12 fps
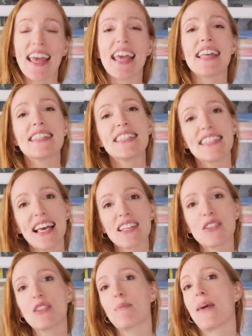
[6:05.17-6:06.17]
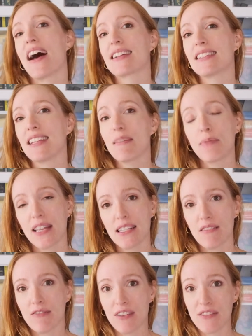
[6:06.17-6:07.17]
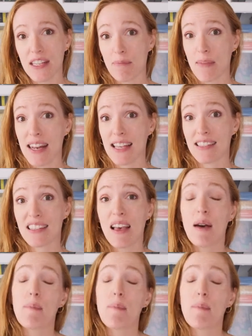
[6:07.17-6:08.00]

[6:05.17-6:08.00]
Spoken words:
It says on the box that it plays in 15 minutes,